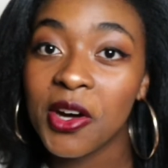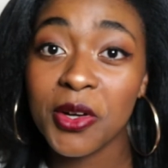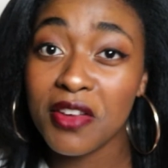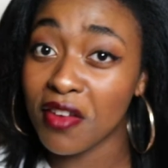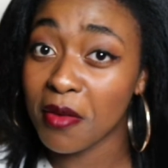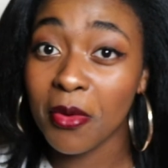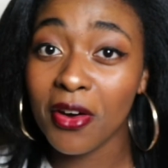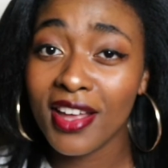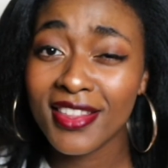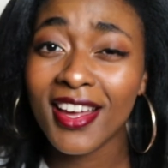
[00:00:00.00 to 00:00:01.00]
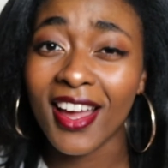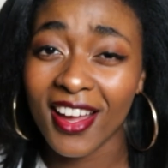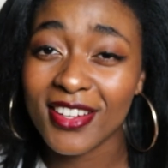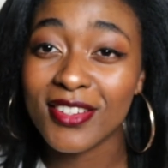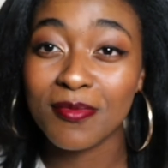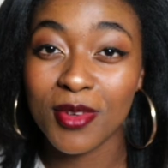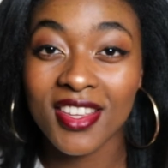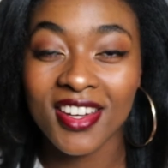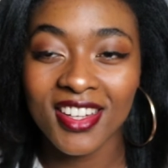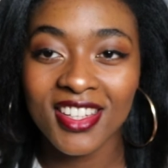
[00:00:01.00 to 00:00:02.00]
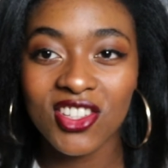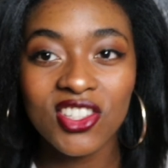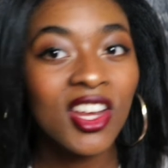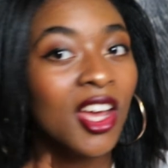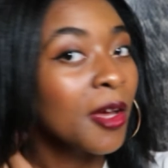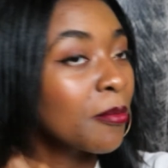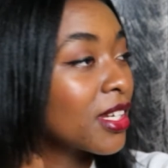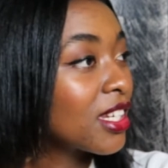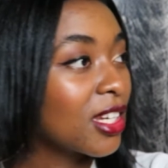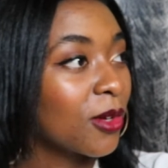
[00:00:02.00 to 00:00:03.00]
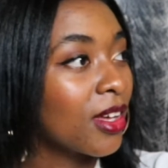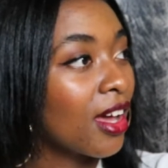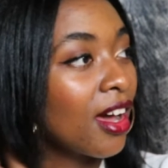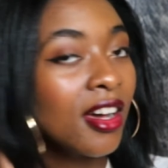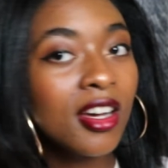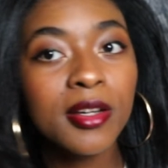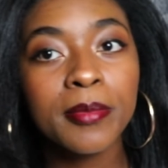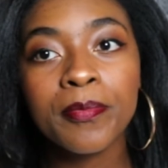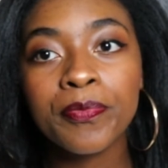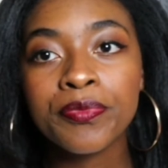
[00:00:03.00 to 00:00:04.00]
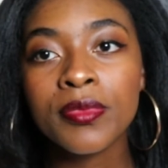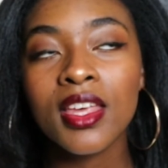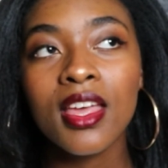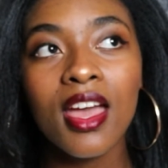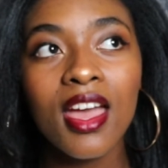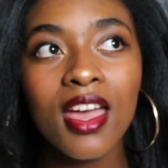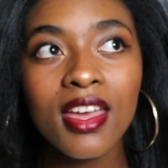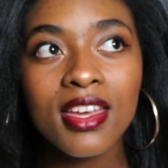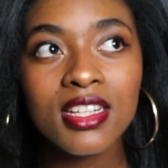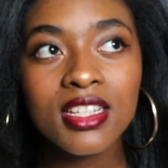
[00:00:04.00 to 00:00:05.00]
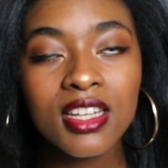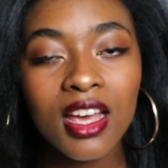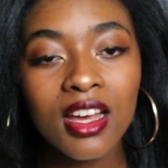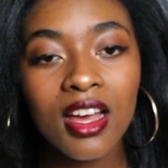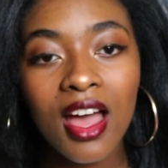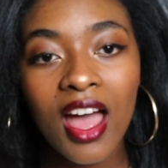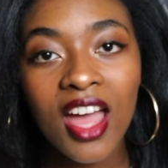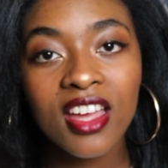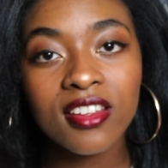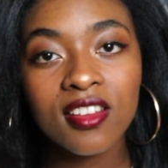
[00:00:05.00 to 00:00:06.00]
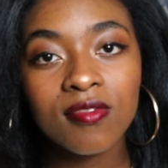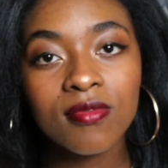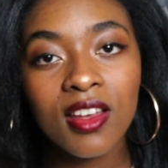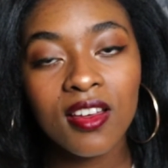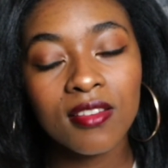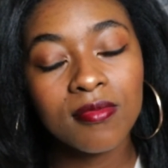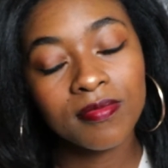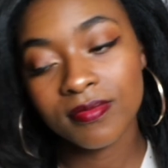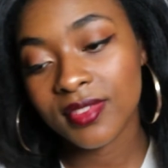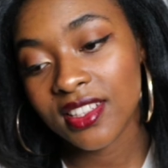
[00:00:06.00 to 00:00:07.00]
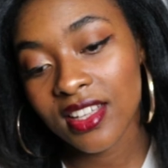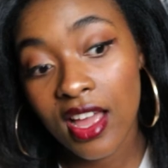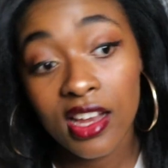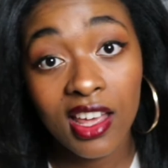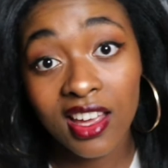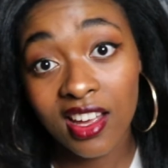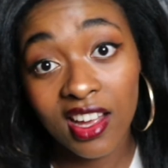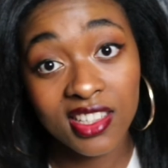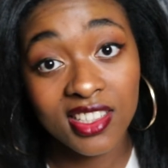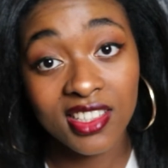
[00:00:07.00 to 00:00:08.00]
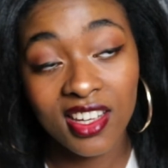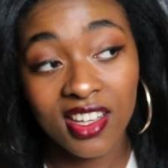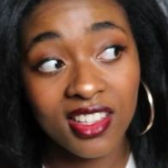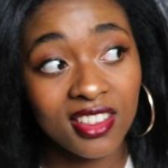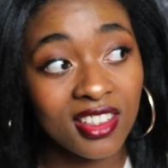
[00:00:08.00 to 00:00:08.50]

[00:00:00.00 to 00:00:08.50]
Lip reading: Or even more. I think I cut off more than an inch, but anyway, and I like cutting hair.